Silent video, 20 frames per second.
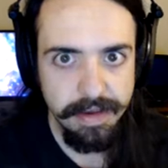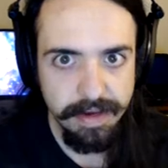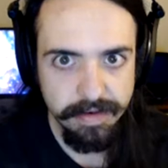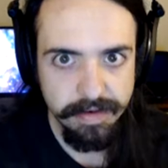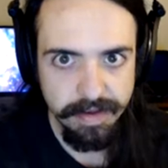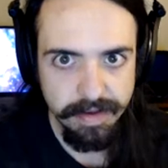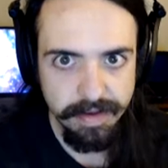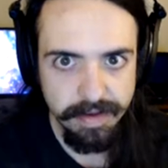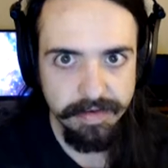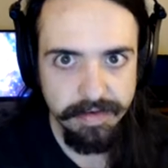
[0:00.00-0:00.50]

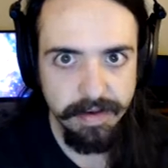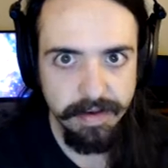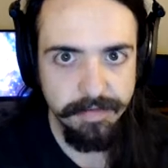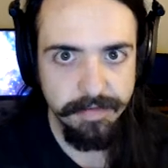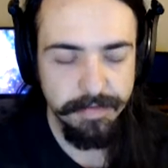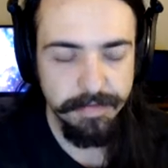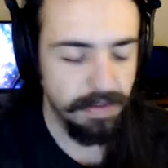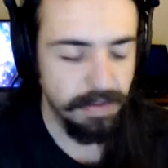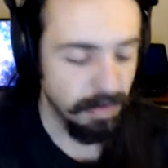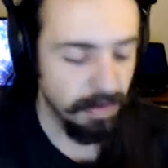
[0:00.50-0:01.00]
to get done
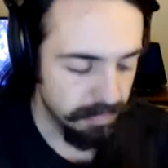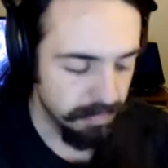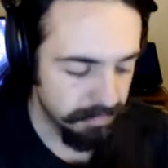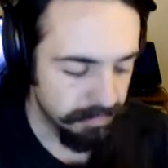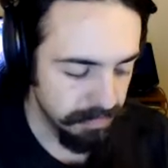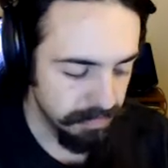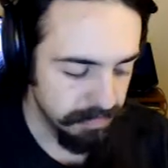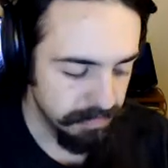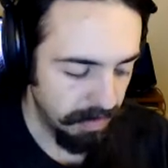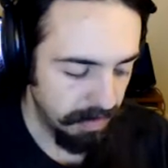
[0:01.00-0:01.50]
for the
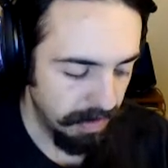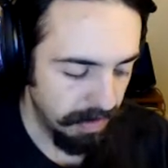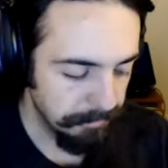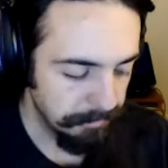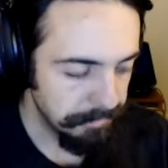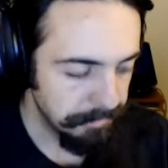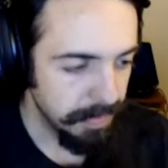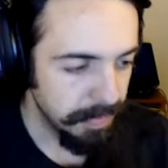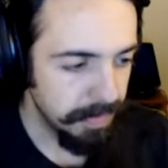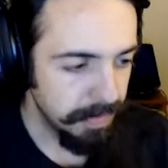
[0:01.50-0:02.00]
university,
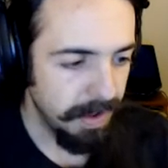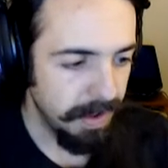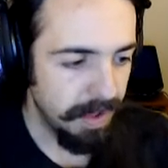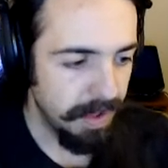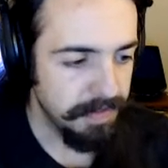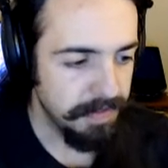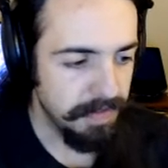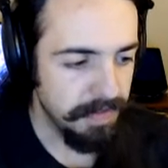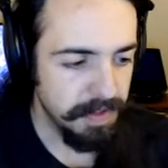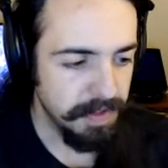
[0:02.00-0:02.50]

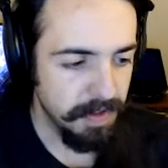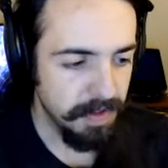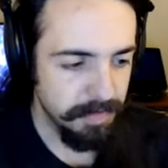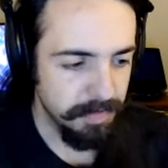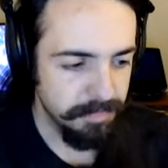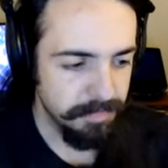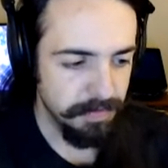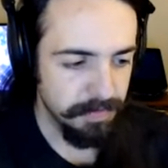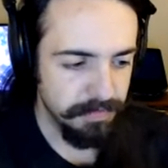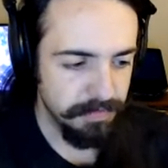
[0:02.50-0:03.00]
and that the
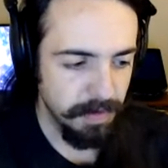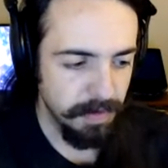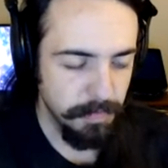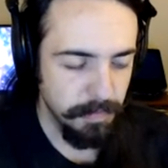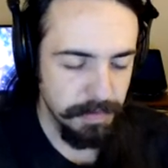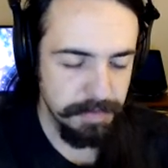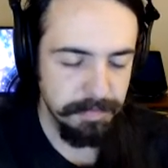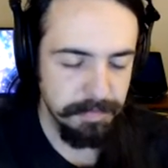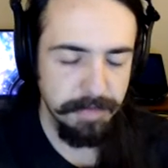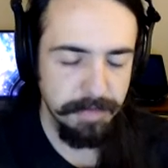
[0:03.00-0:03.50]
university
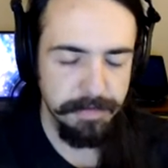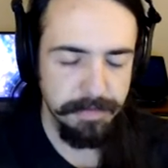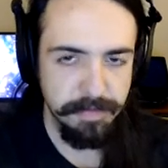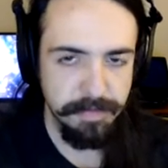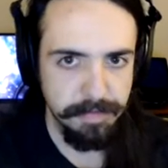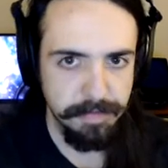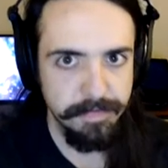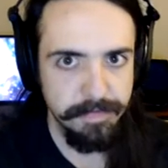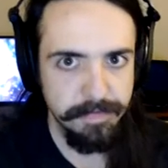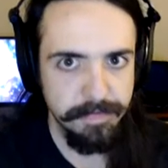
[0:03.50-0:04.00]
wouldn't be able to
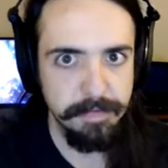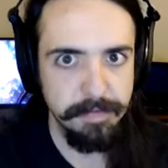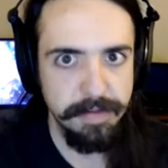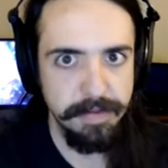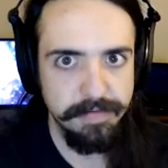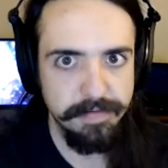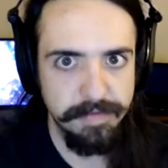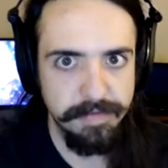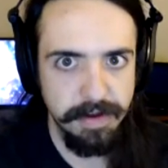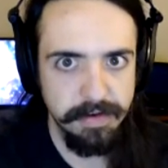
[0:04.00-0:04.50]
perform
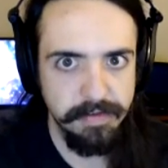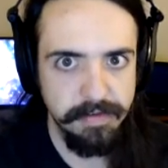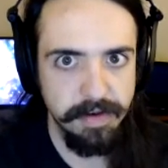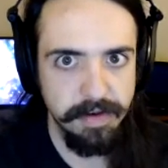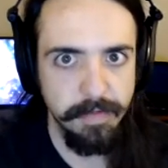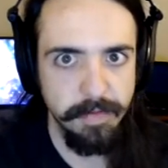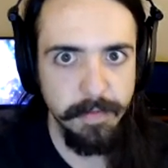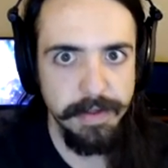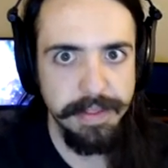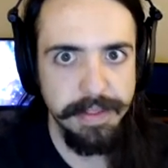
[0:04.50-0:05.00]
its
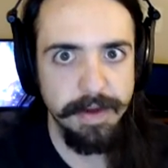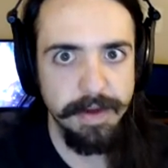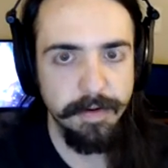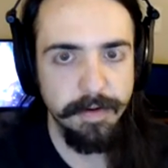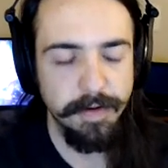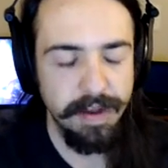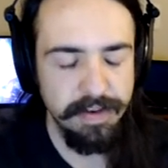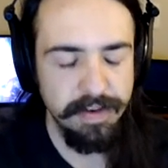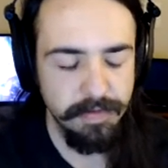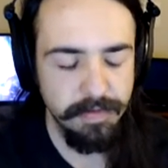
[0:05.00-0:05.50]
function without
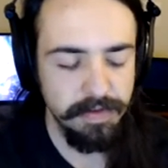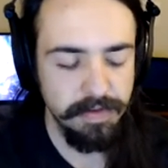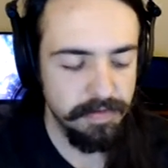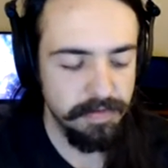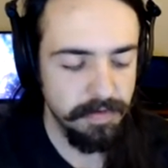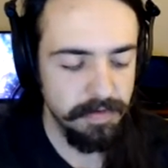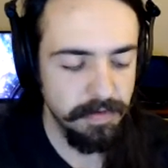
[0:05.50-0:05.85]
graduate student